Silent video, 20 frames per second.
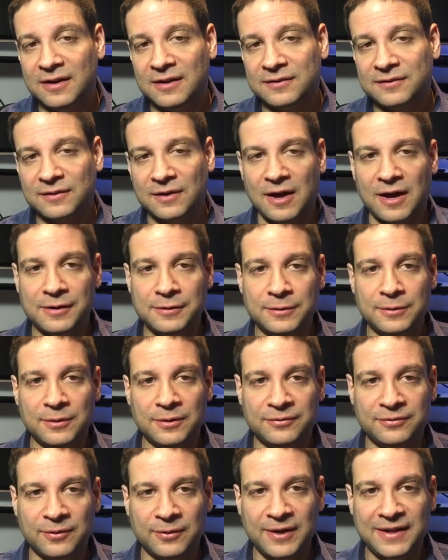So how do you
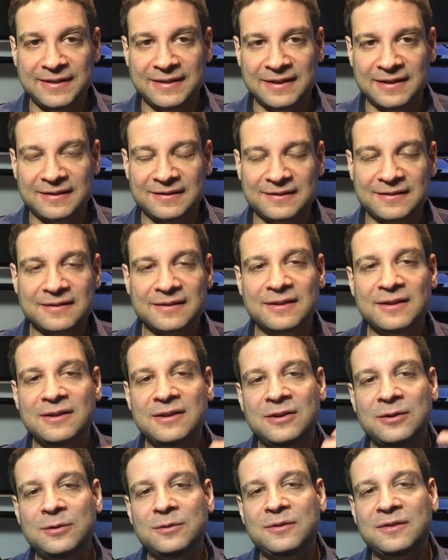avoid this?
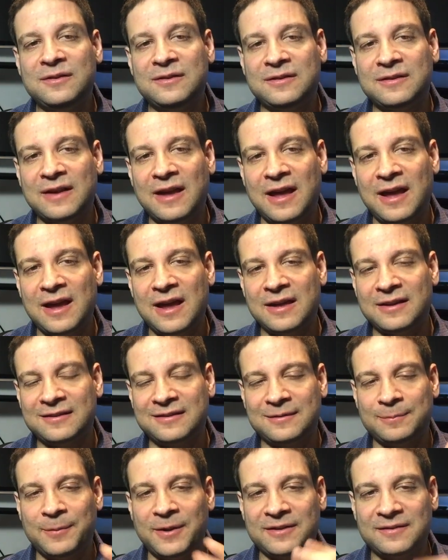You say and
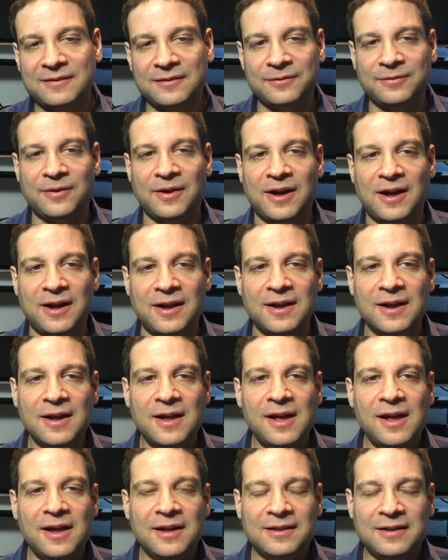specify
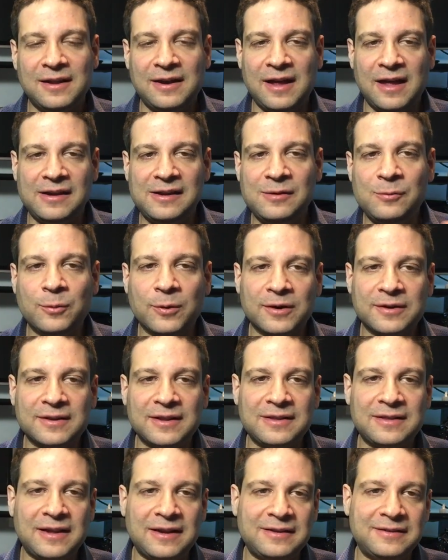that any work
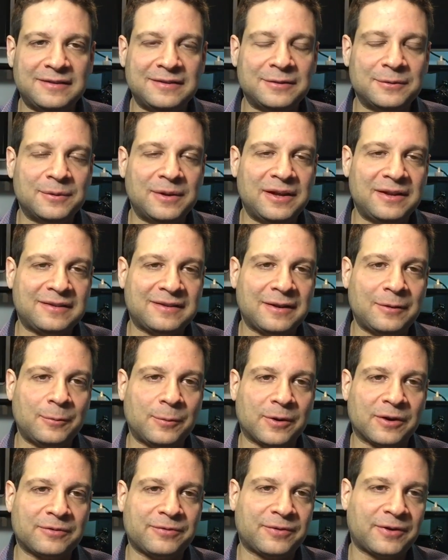that they do is a
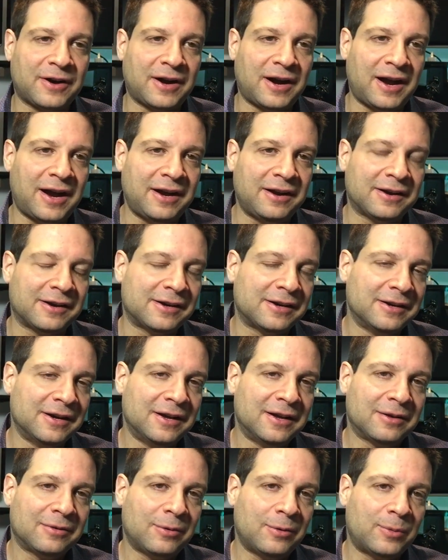work for hire.
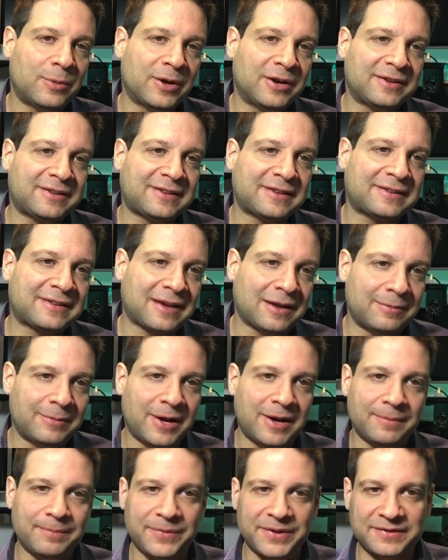Well, where does this come
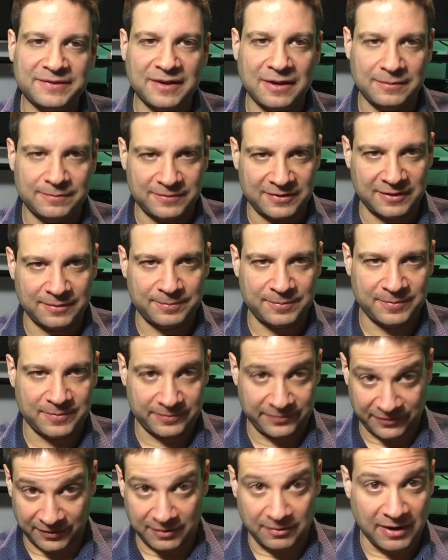up? This comes up
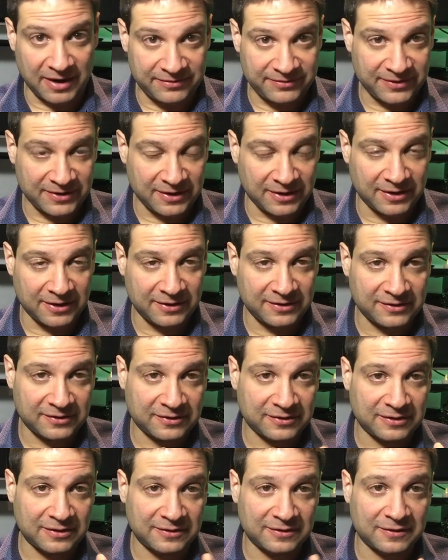for graphic
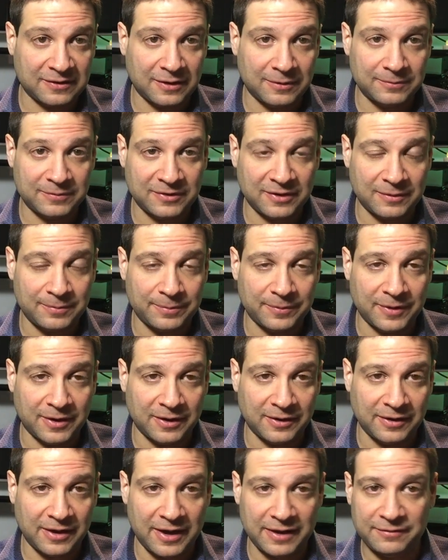arts. This comes up
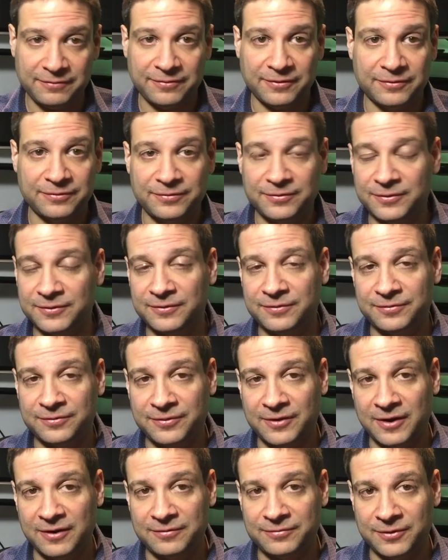a lot for
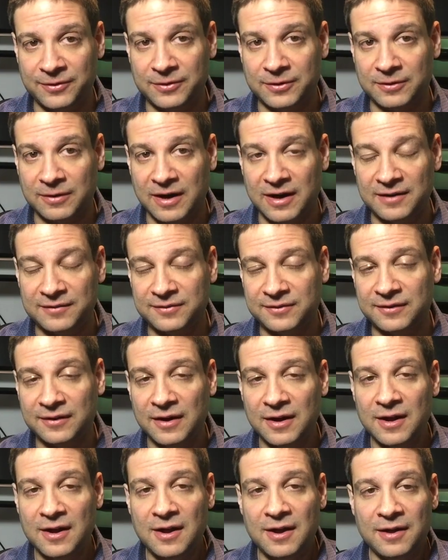photographs.
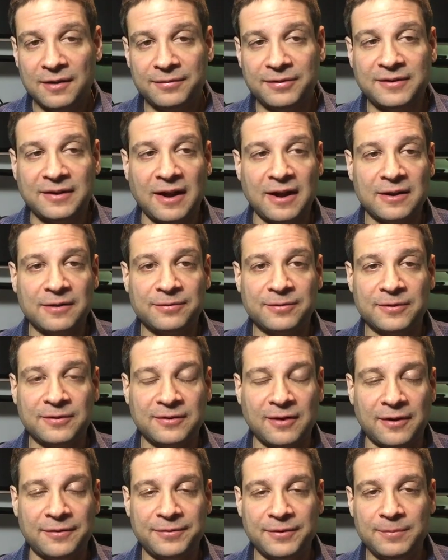
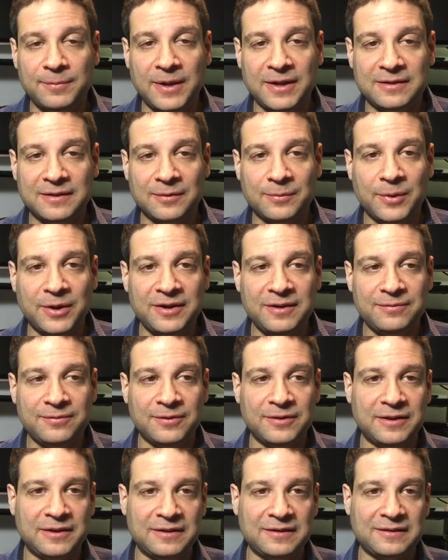Photographers often make their money
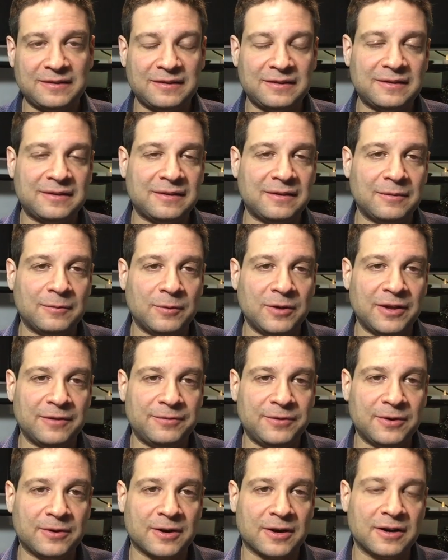for this, and
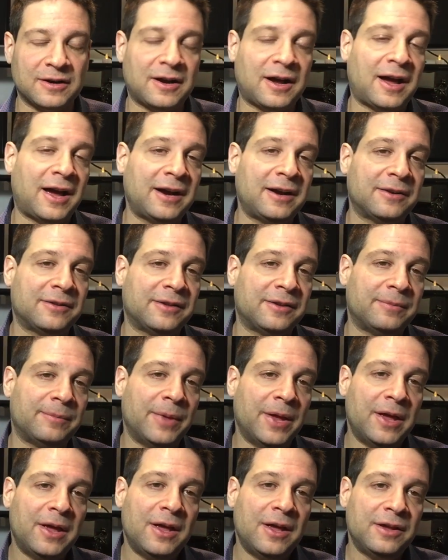if you're going to hire
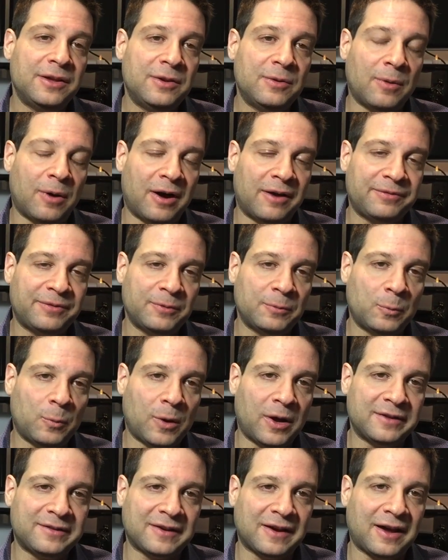them, you often
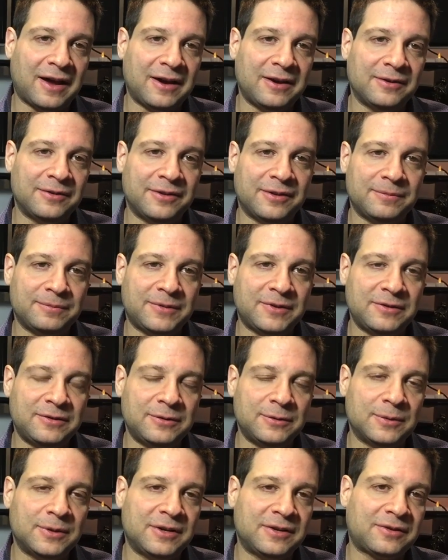want to hire them to
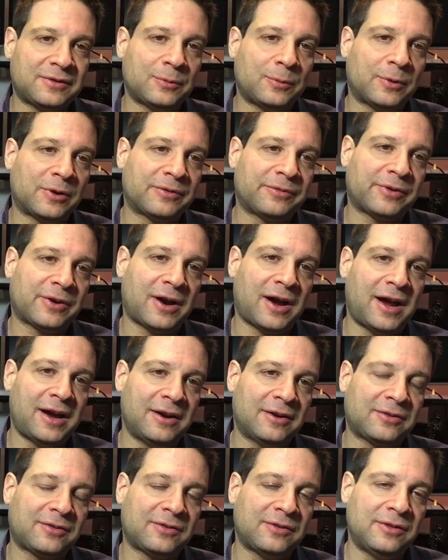do it as a work for
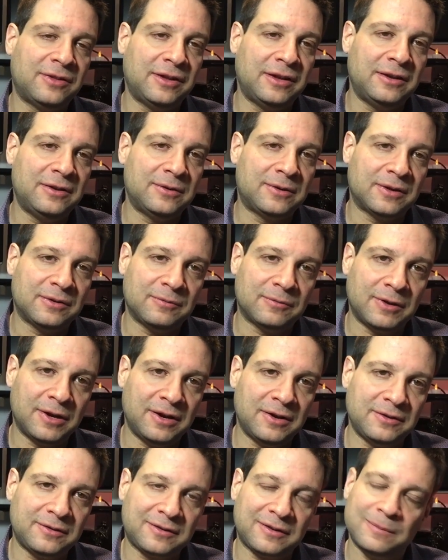hire so that you can
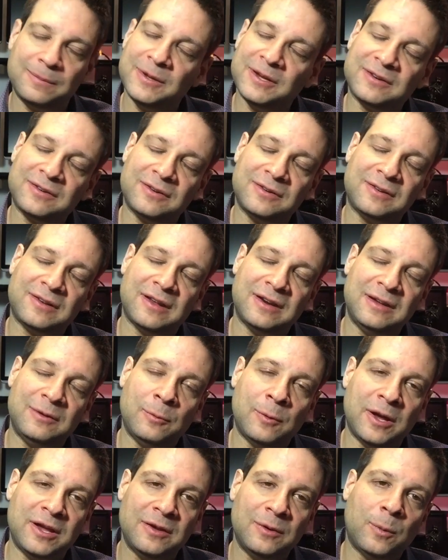reuse the pictures any
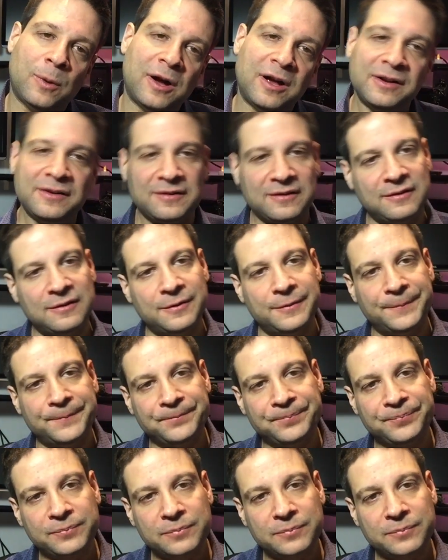way you want to.